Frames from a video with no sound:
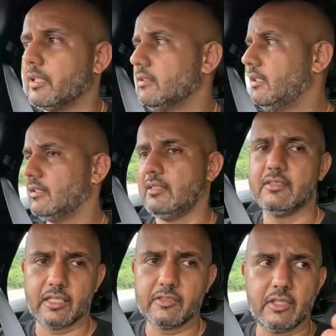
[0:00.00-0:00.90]
because this
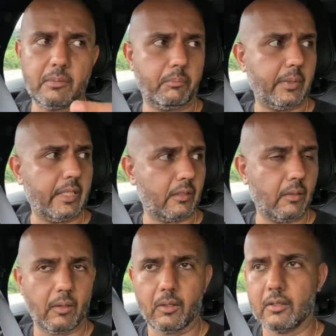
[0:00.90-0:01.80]
is actually a big
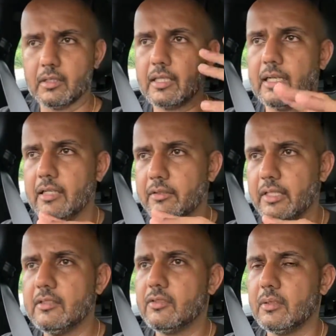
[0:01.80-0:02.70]
long car,
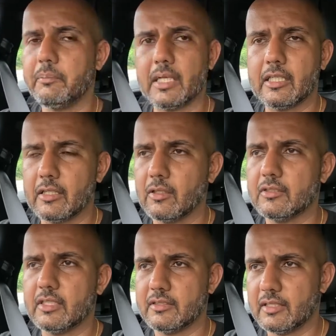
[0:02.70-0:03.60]
right? So in parking
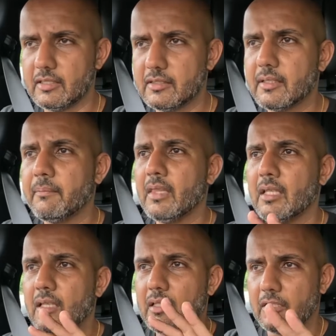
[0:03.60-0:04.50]
lots and such,
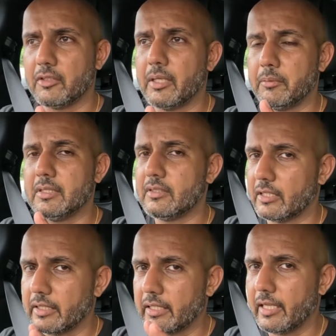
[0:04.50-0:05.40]
the rear wheel
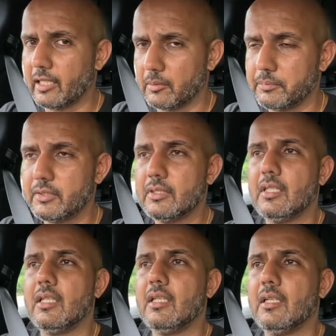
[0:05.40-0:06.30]
steering helps.
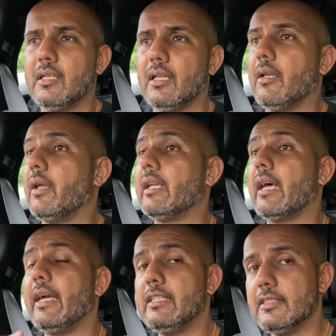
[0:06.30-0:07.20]
At
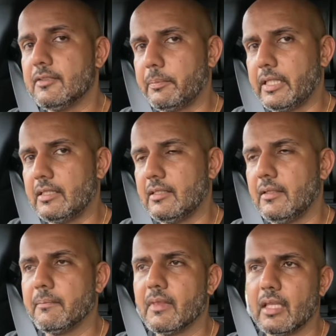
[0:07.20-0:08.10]
higher speed,
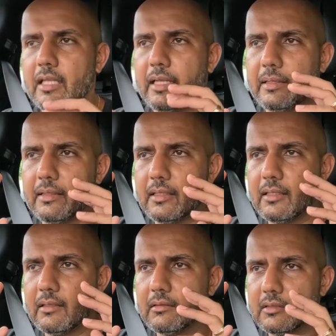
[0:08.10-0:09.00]
it
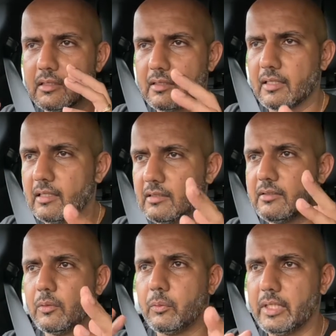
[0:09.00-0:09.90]
steers
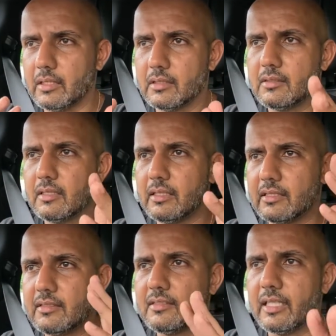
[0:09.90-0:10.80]
the wheels in the
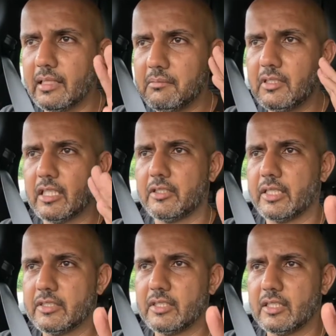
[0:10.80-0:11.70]
same
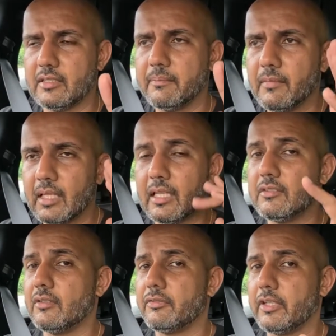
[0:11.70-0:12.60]
direction as
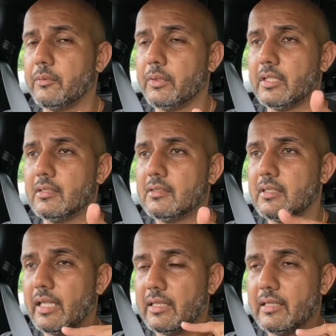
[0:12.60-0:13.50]
the front wheels,
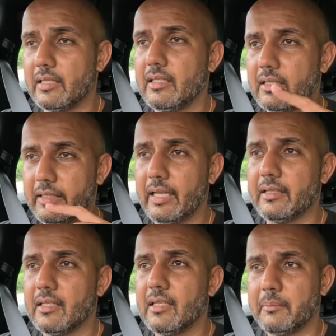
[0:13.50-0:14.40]
and that
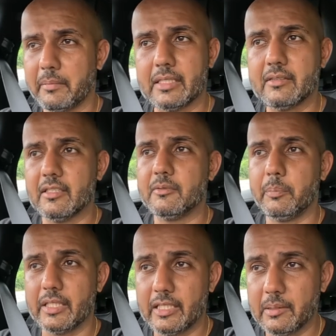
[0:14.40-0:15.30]
makes this
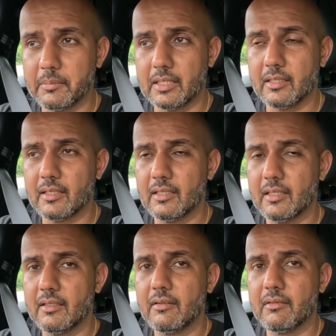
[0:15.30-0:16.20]
behemoth
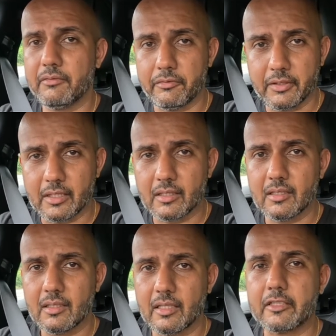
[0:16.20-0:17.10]
feel
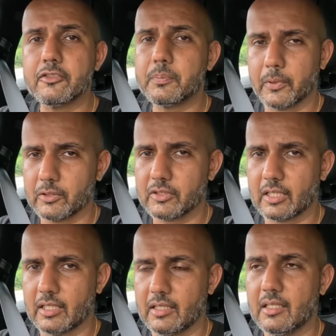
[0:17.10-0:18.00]
like a sports
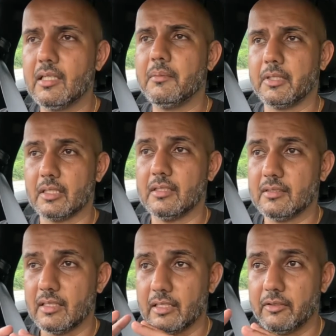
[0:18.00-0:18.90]
car,
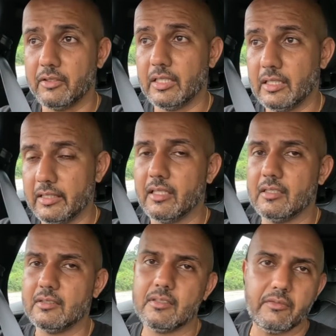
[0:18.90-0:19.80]
because it really
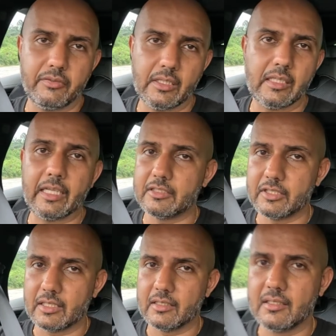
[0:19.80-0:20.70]
does feel
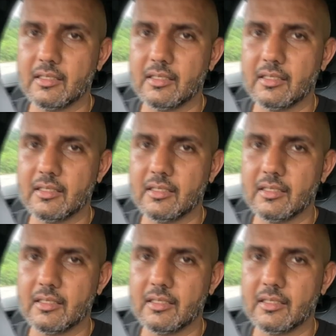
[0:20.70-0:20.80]
agile.